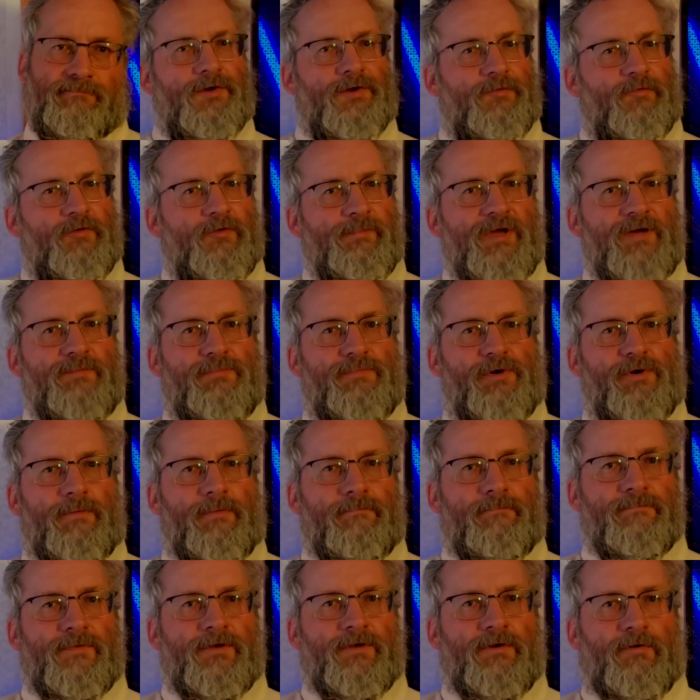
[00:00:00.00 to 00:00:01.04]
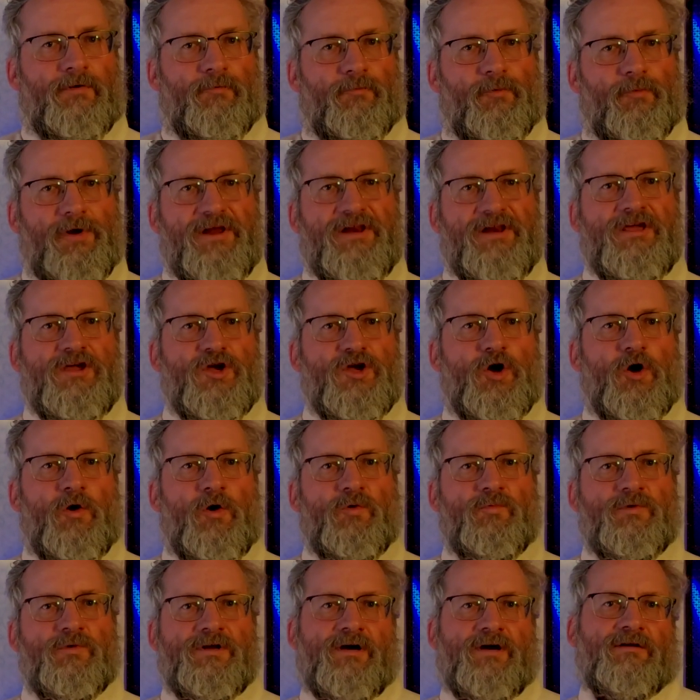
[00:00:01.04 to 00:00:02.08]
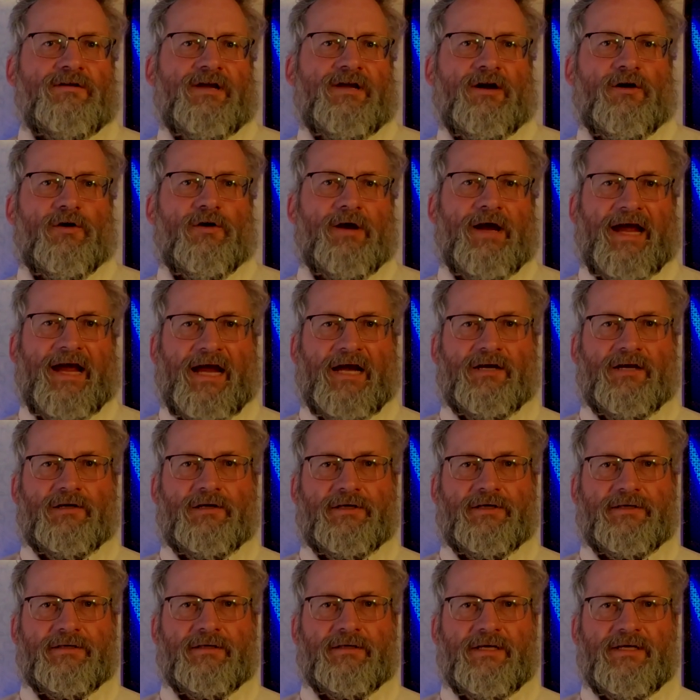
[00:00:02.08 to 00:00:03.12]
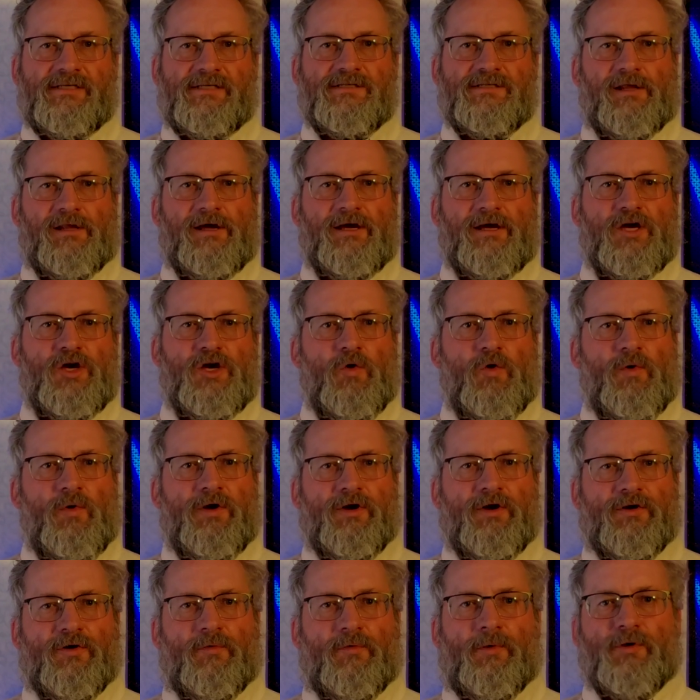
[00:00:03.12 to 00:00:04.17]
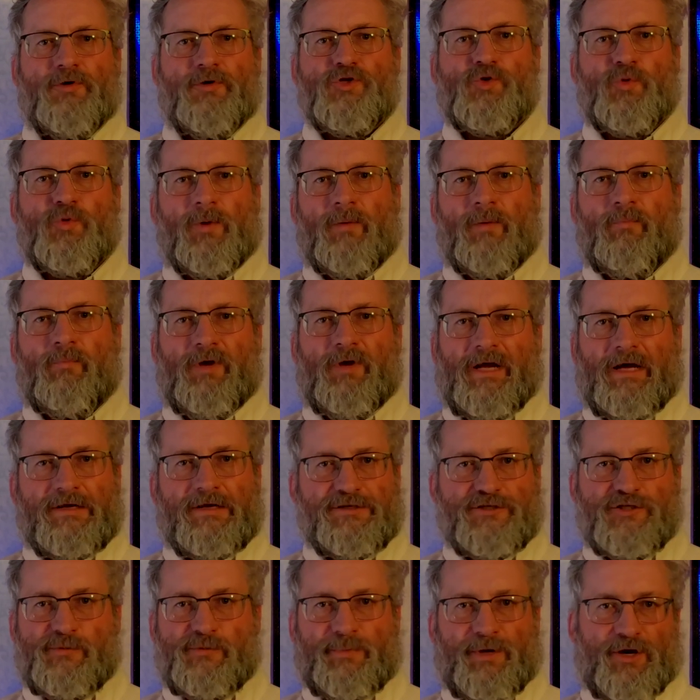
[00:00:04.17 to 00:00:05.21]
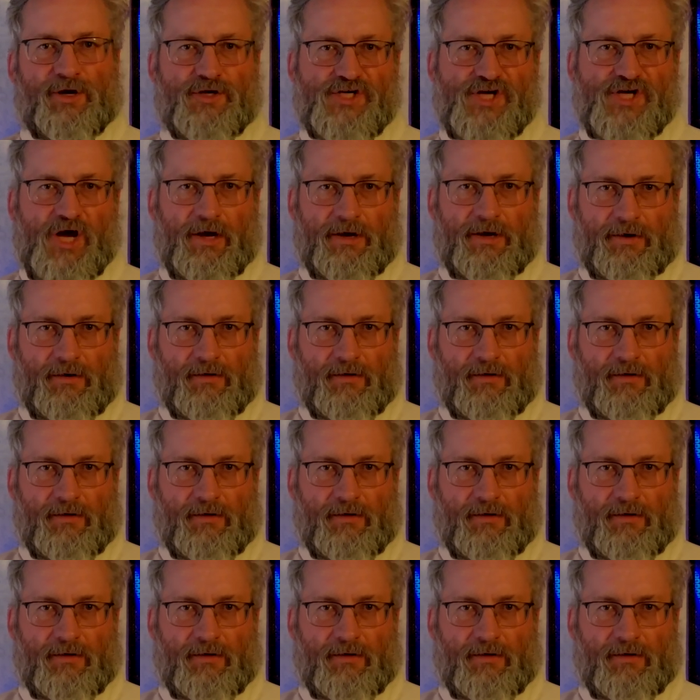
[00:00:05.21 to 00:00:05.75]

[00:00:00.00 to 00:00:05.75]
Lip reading: Remember, writing code without error handling is like going on a road trip without a spare tire.